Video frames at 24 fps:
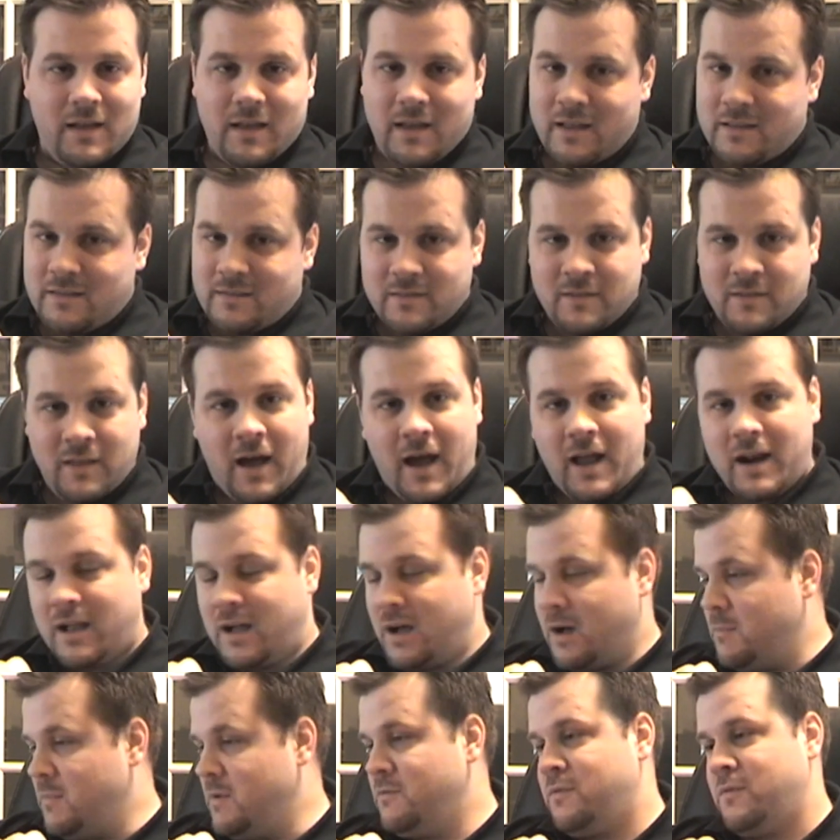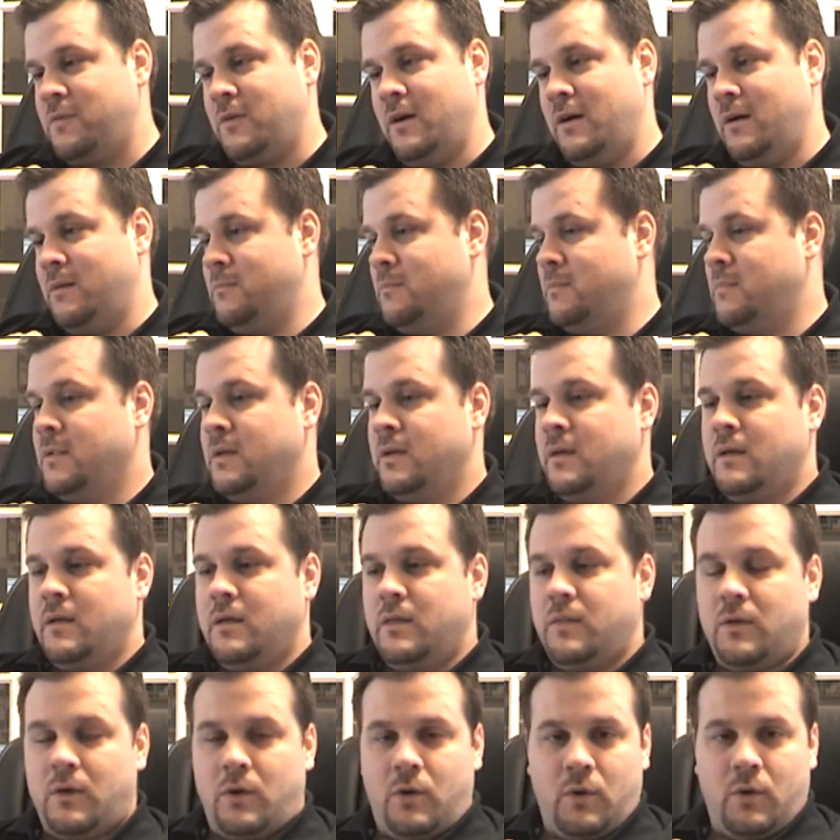It's not coming from
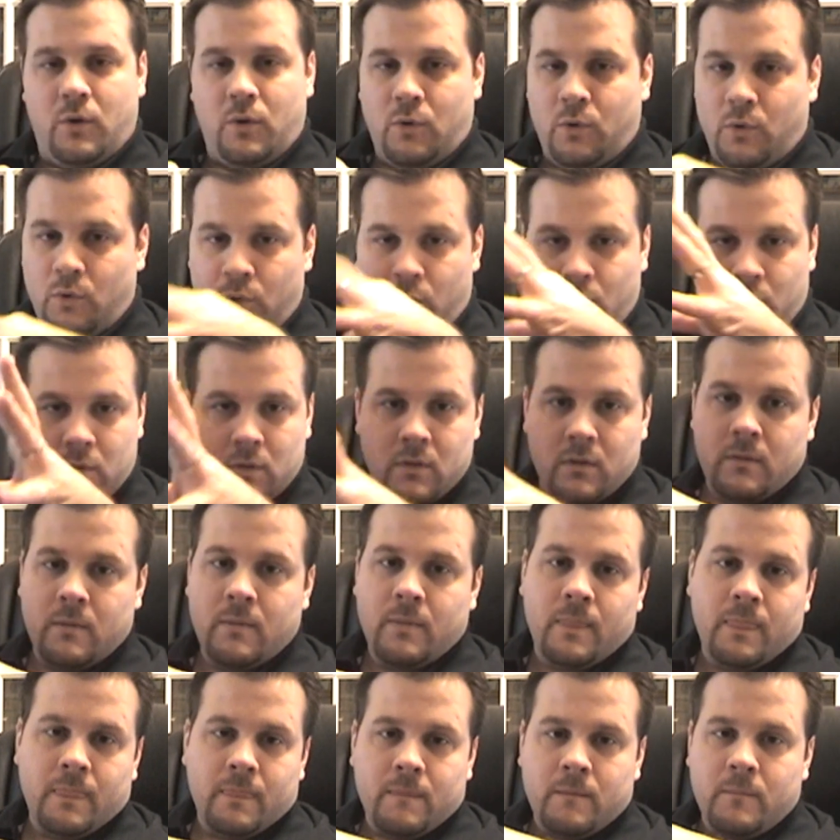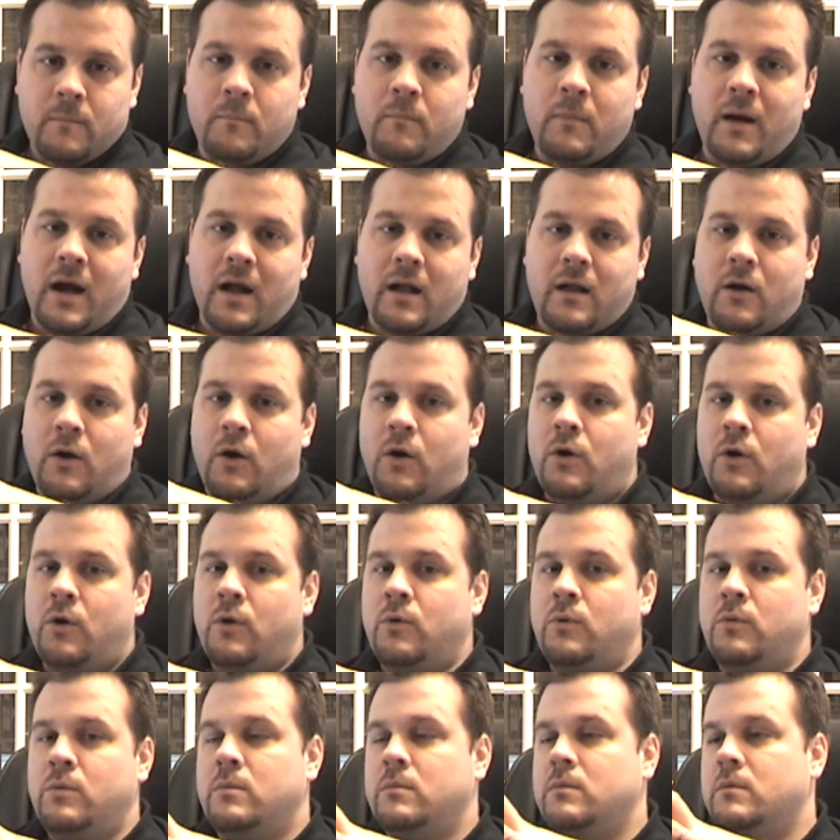the whole
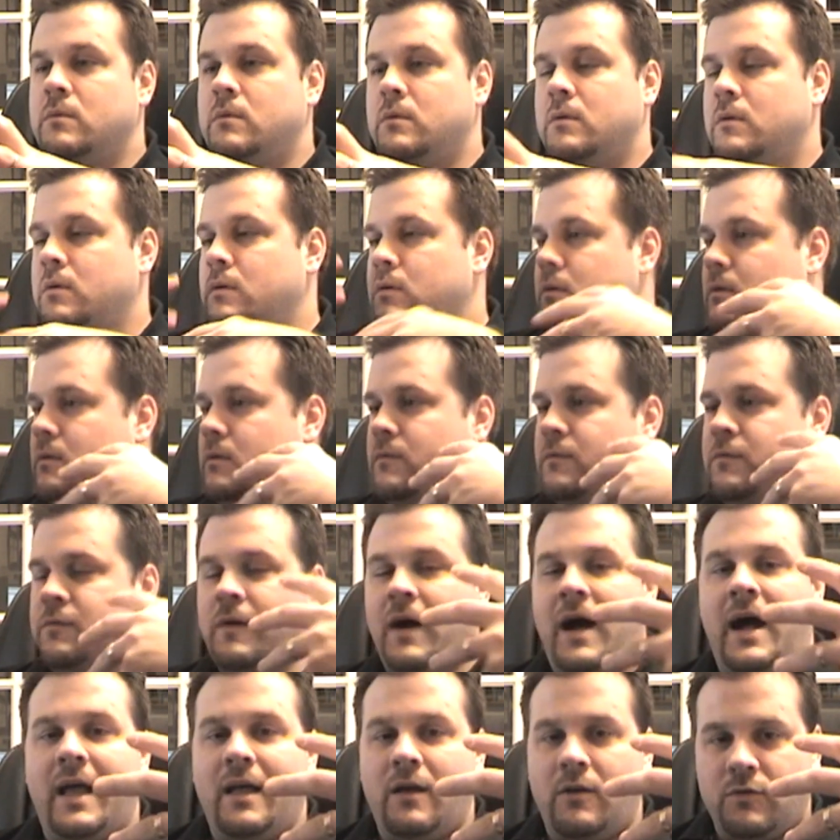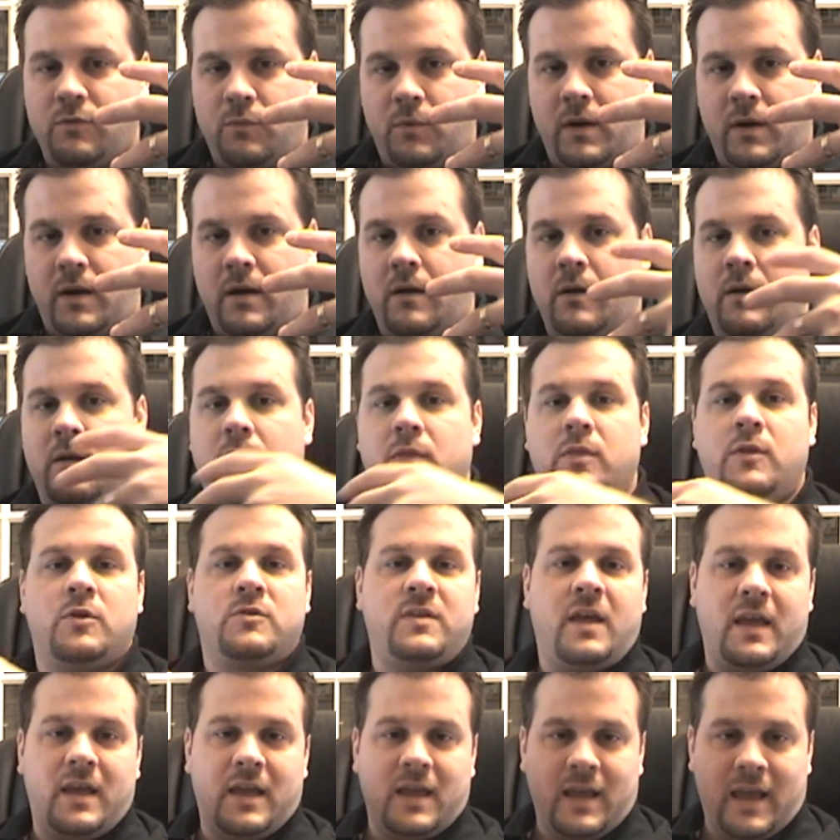Mako files where you're
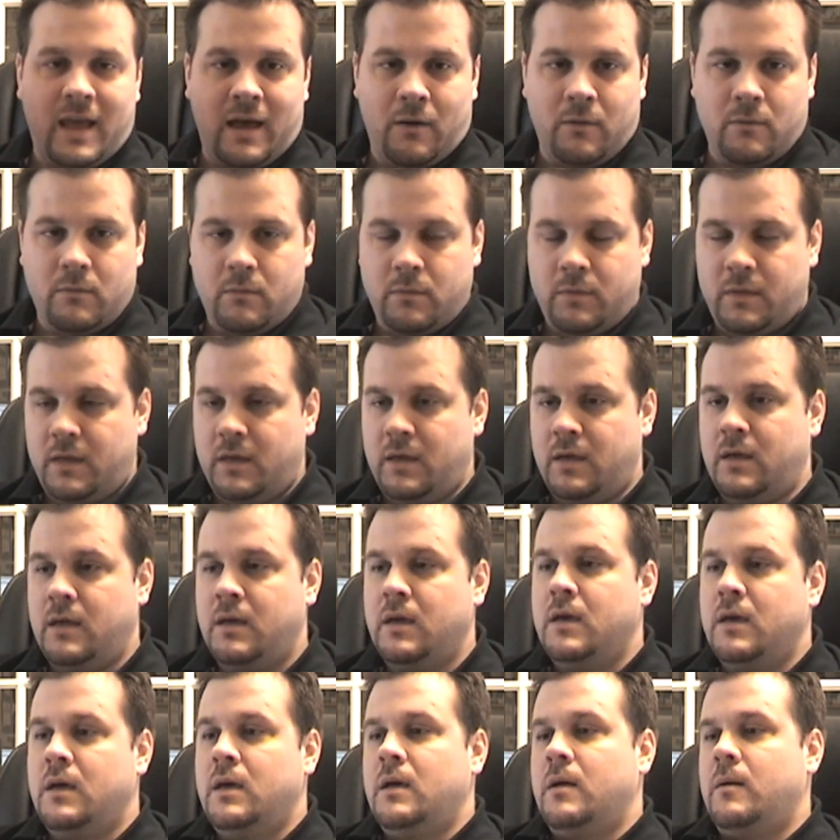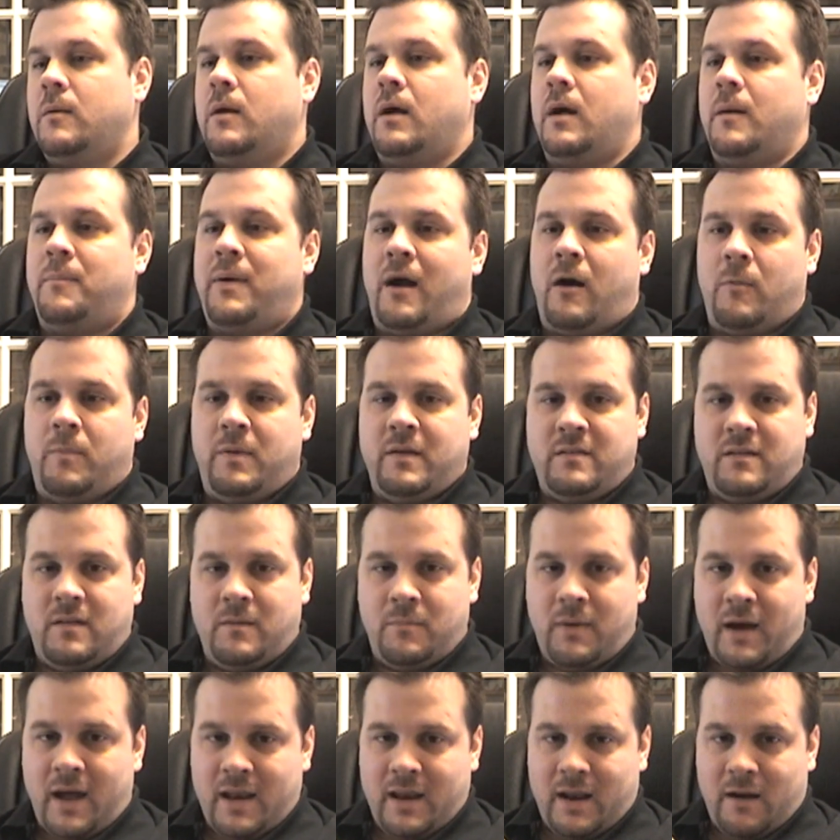taking out the PowerPC
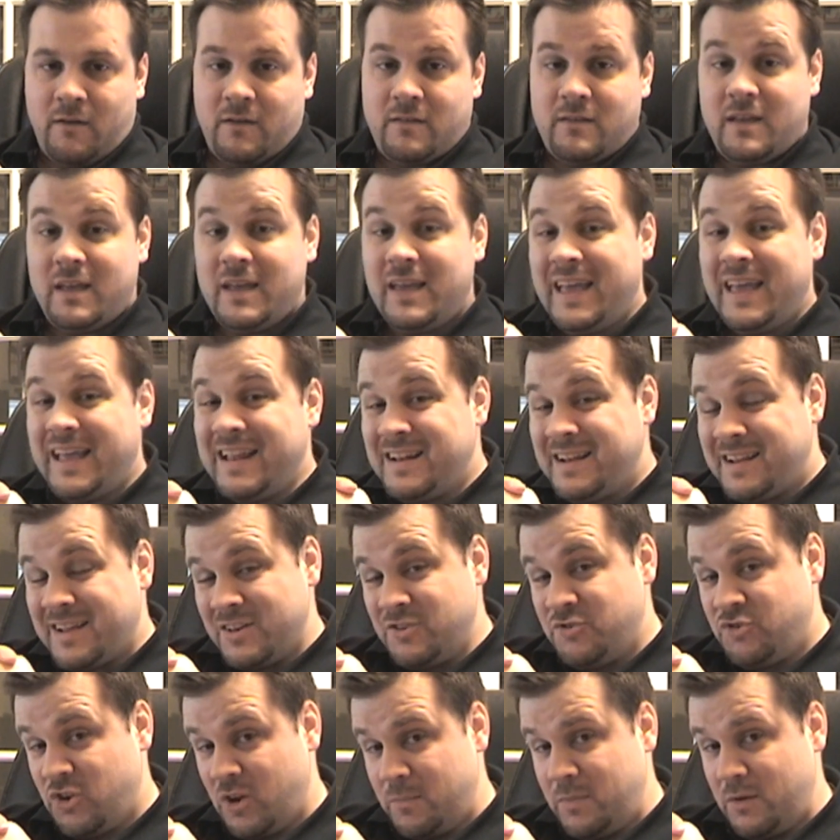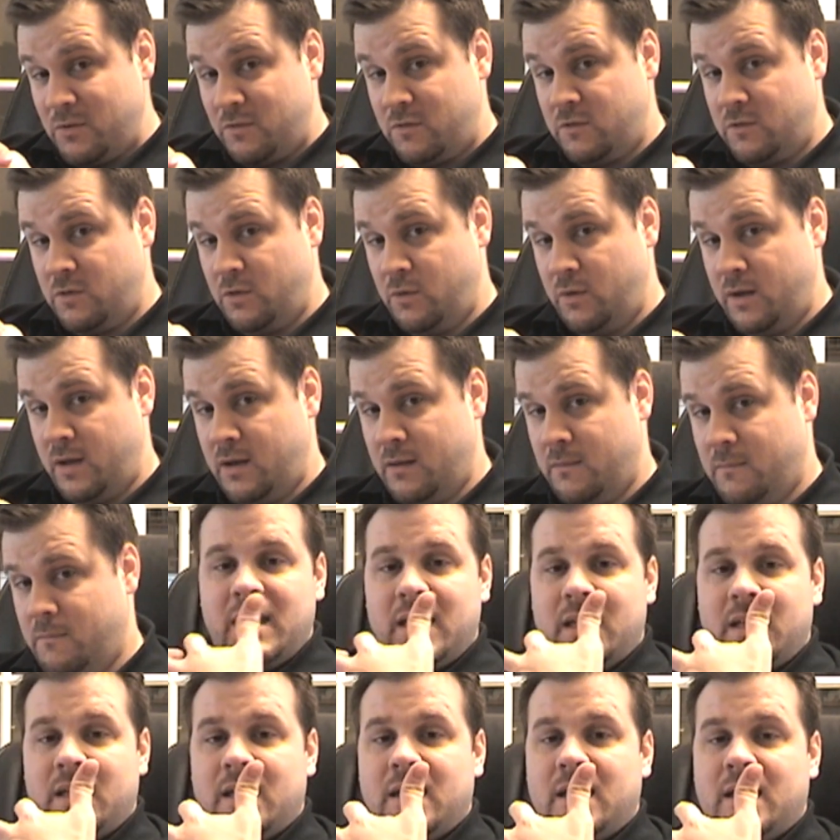binaries. It contributes to it.
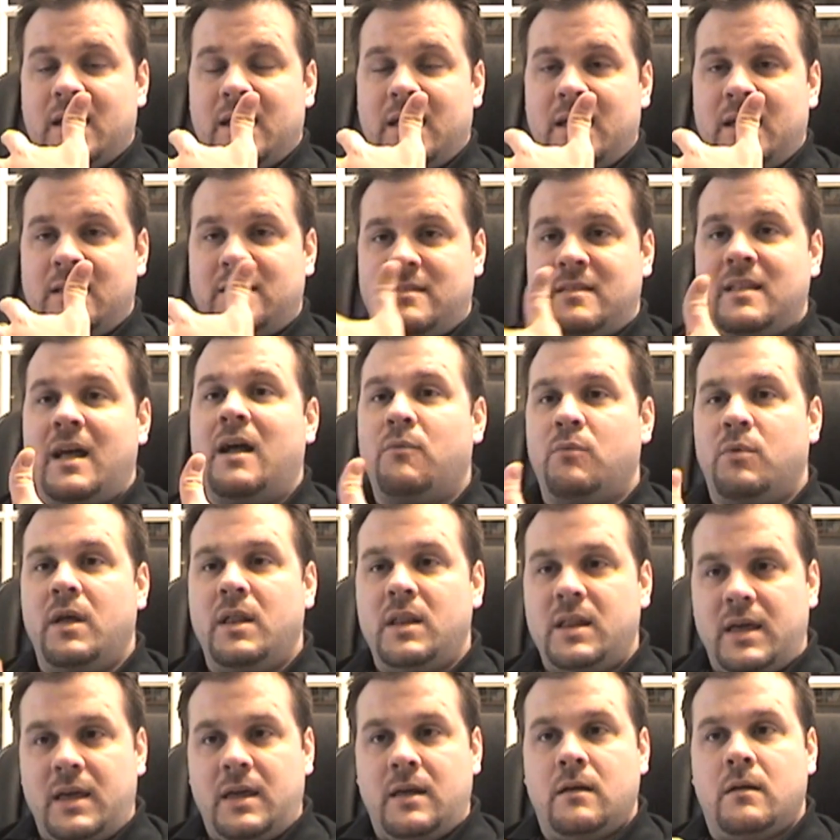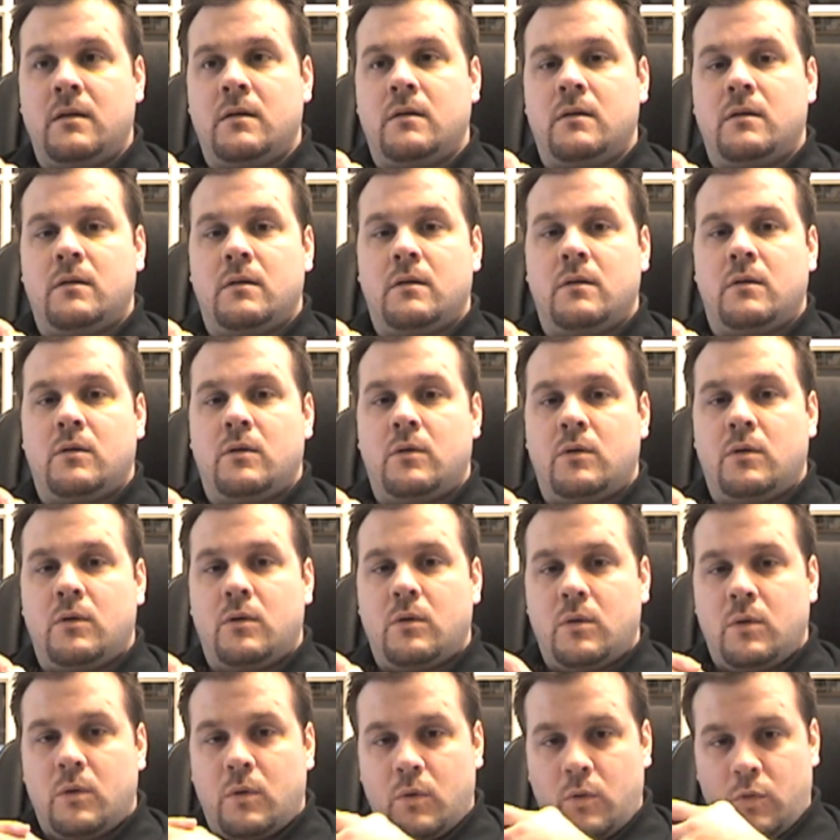It's not really
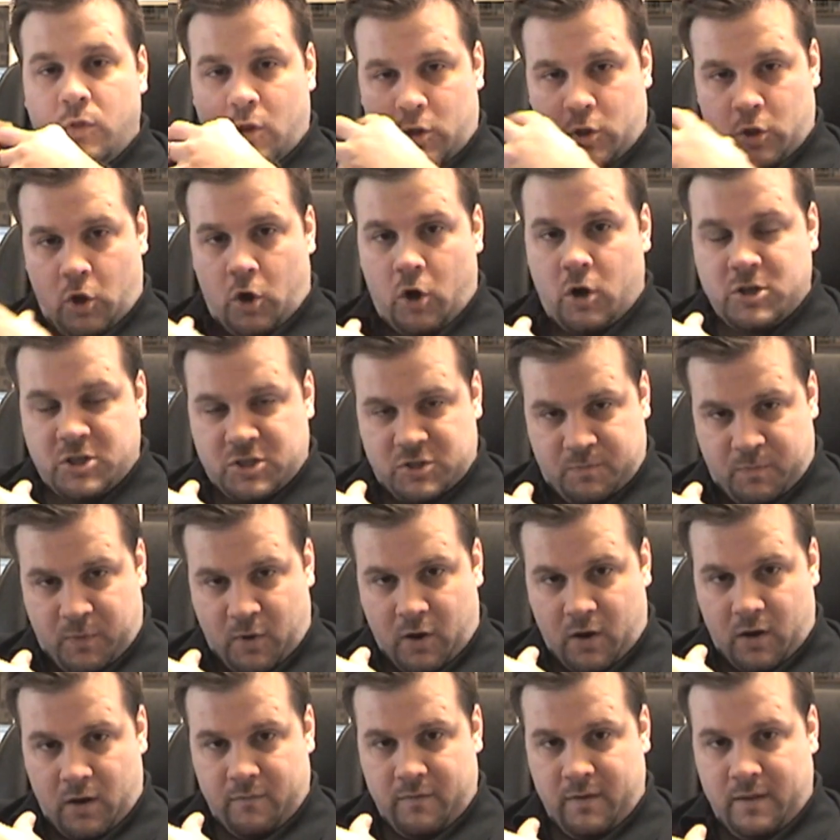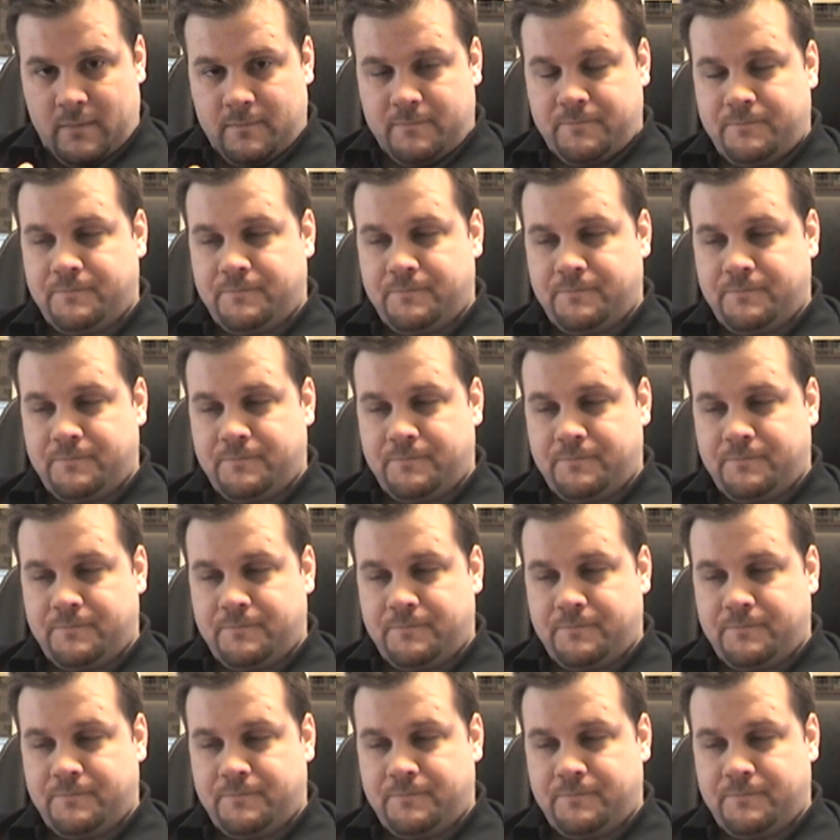the largest part of it.